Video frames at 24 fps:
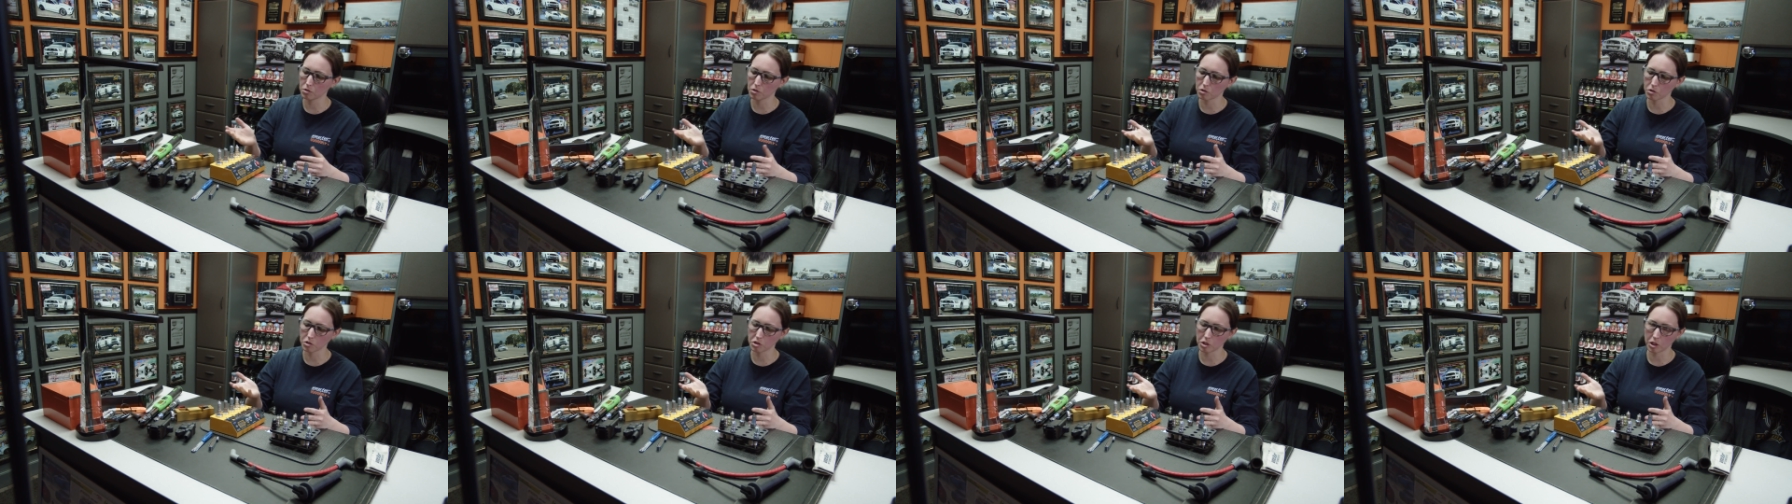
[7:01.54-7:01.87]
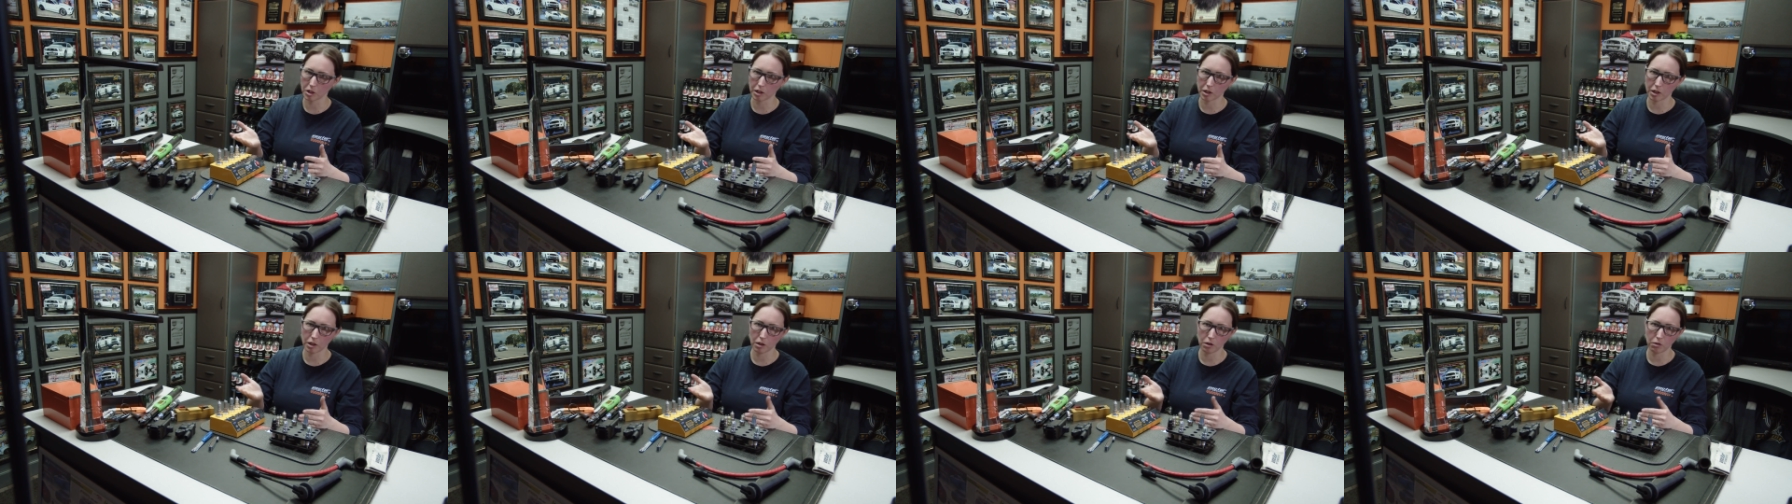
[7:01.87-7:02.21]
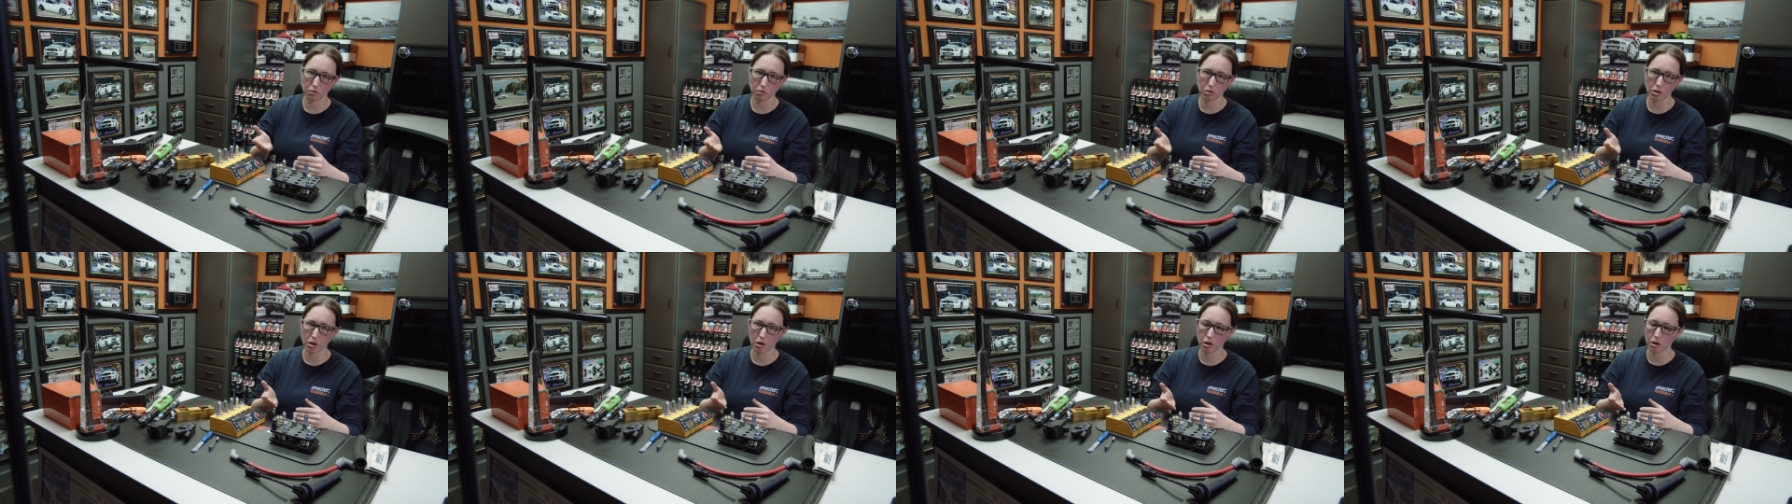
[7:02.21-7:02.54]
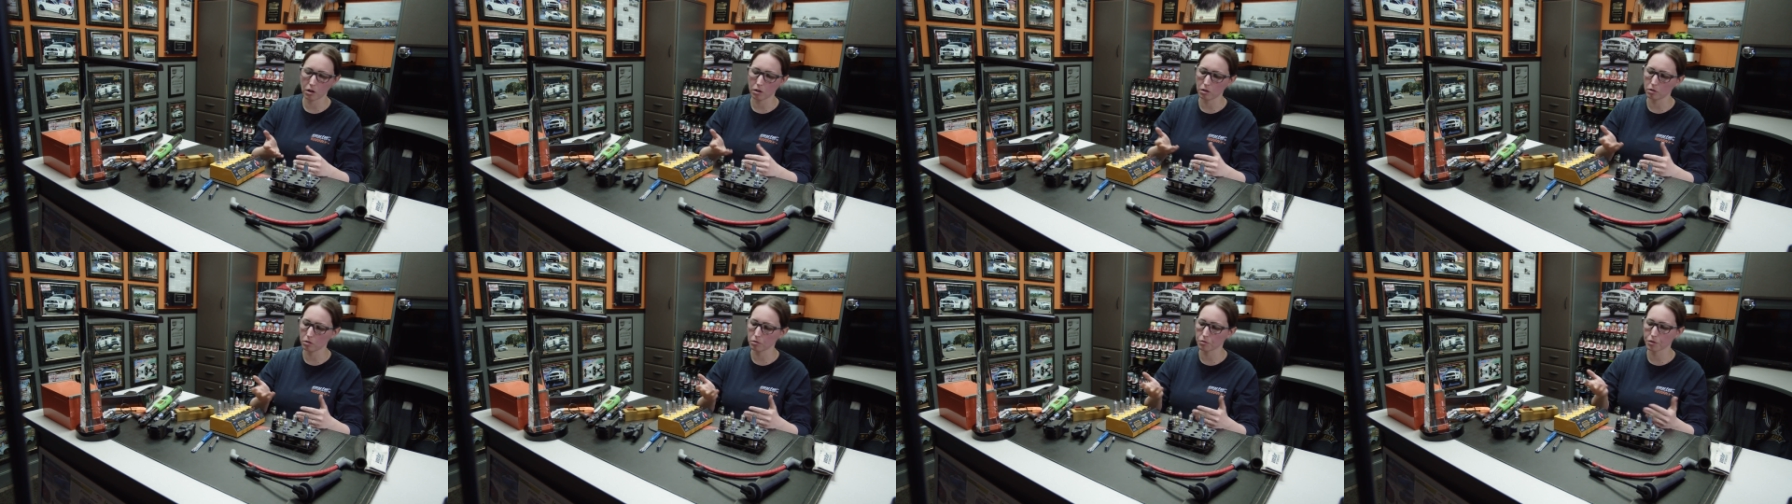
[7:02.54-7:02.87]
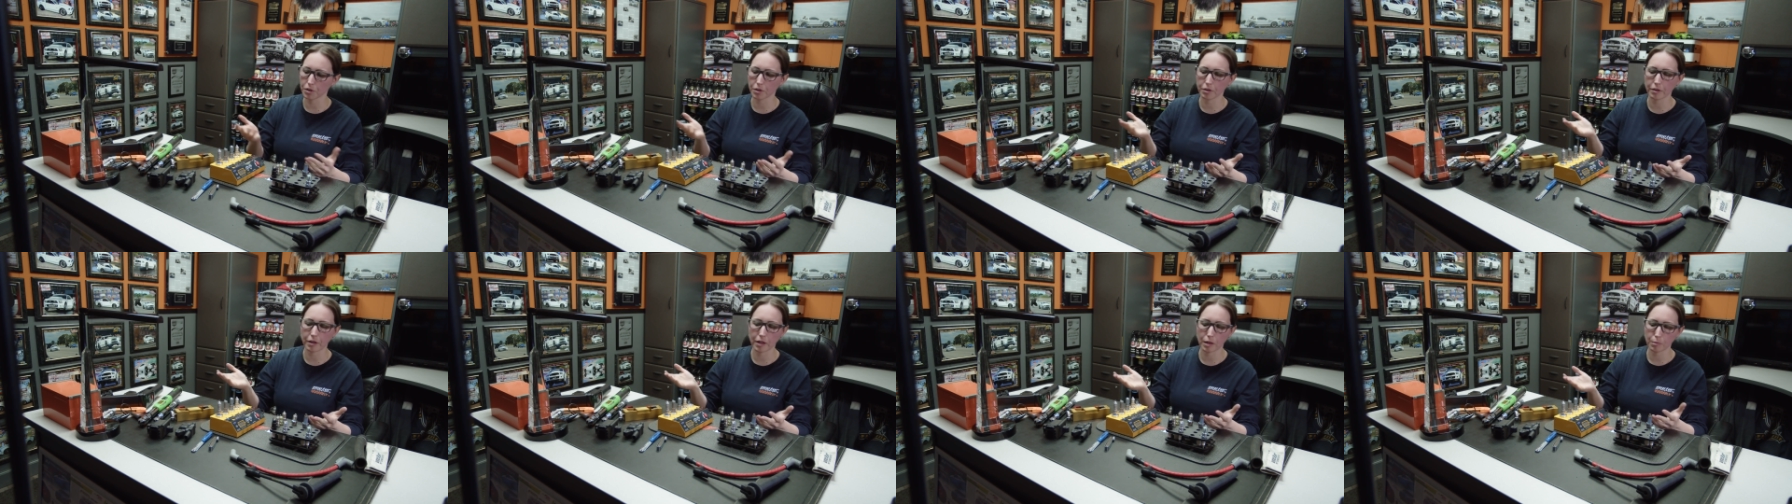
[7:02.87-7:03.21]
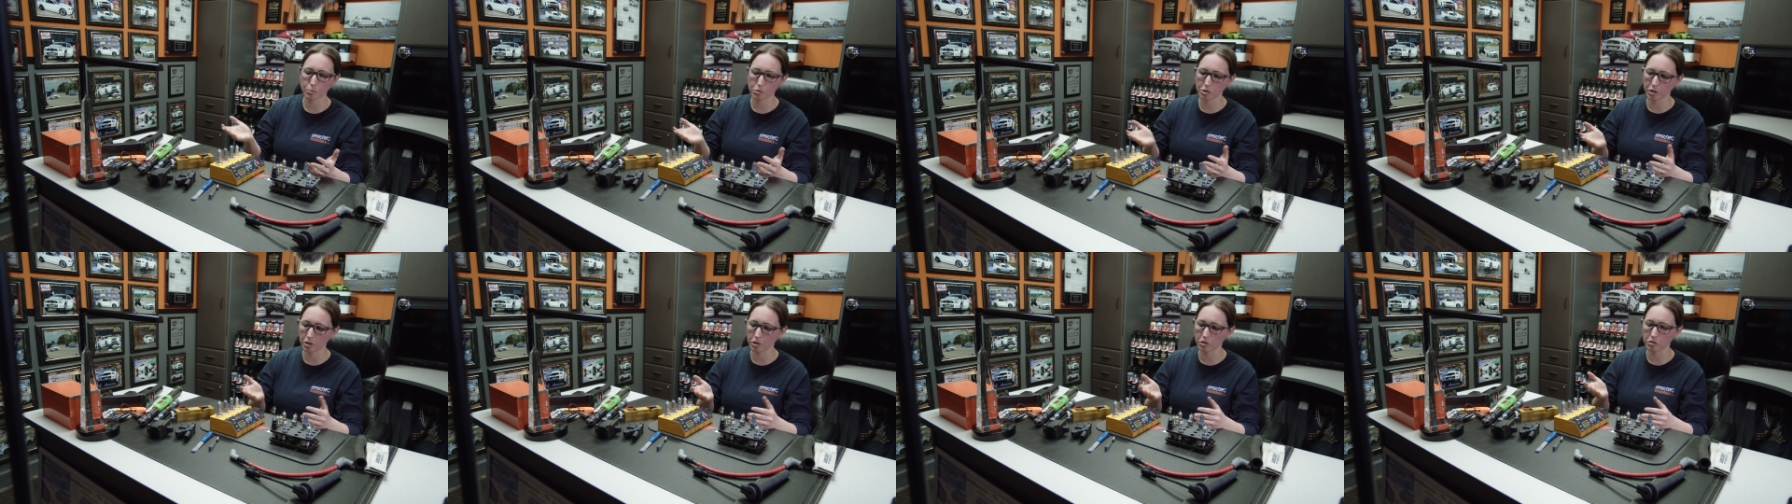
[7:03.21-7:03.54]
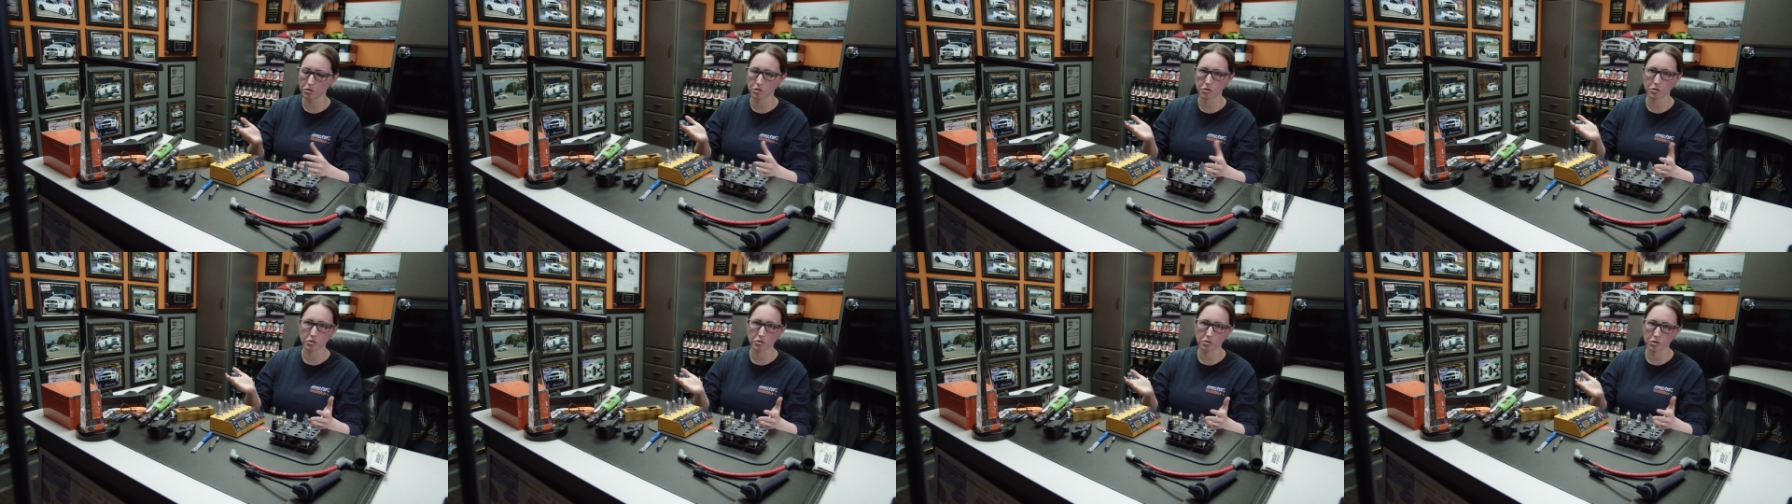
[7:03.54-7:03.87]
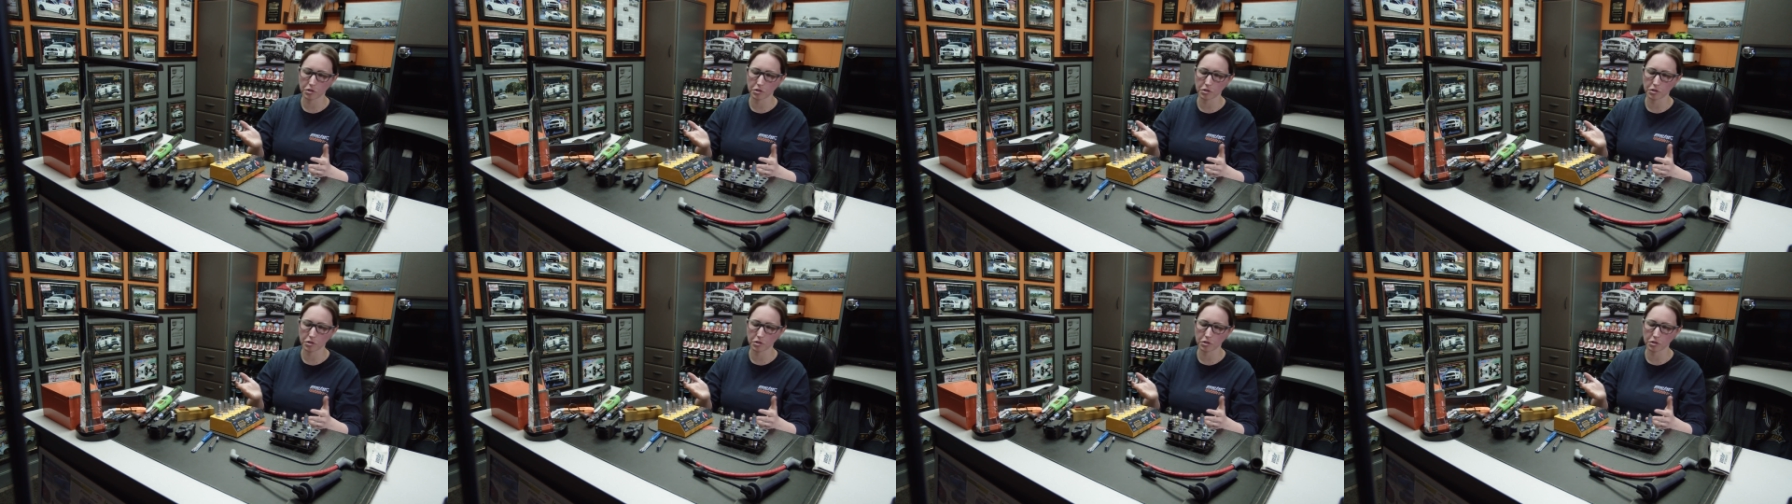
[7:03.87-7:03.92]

you can check out how the gap changes,